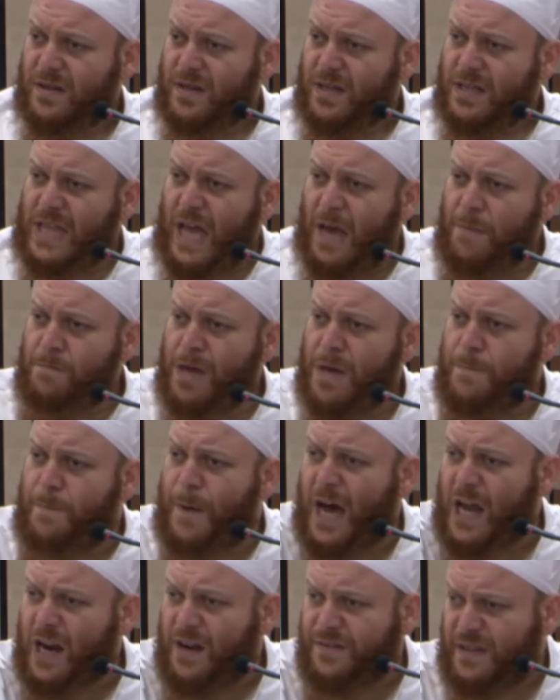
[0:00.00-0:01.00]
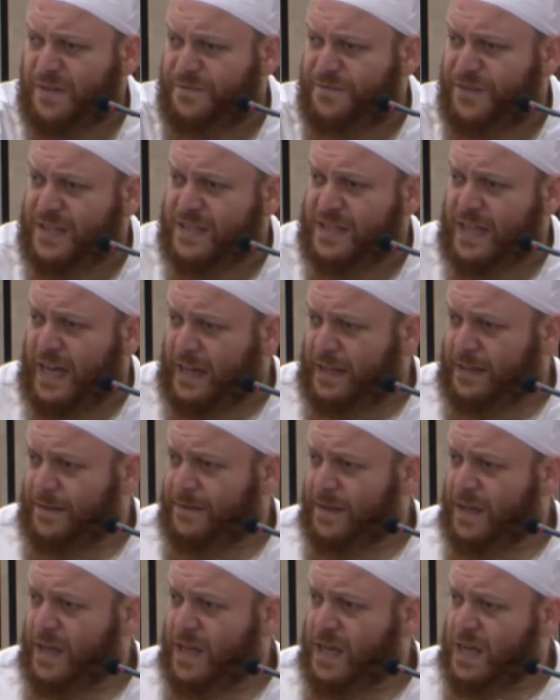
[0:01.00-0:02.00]
Don't be part of the fitnah.
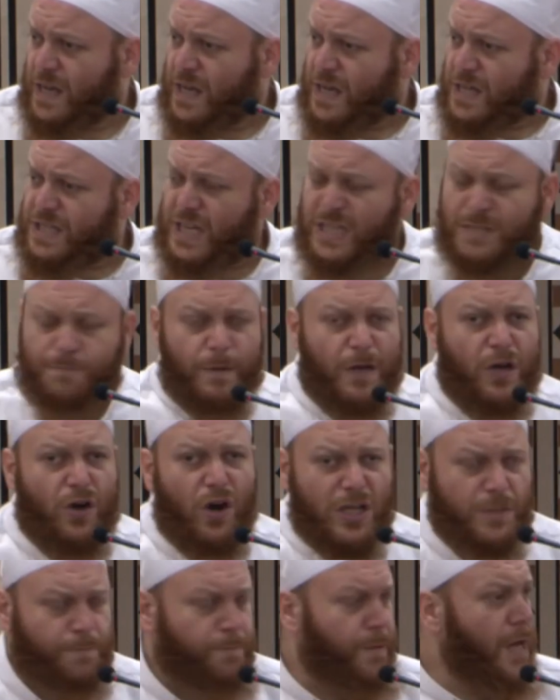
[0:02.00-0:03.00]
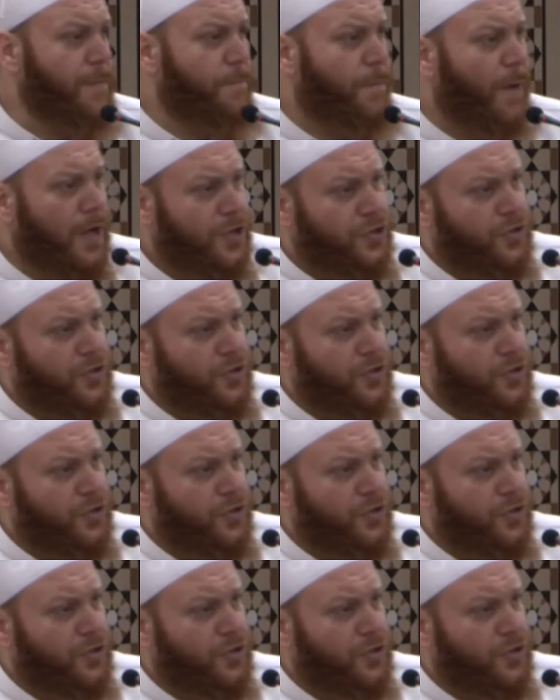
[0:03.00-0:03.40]
Just because people are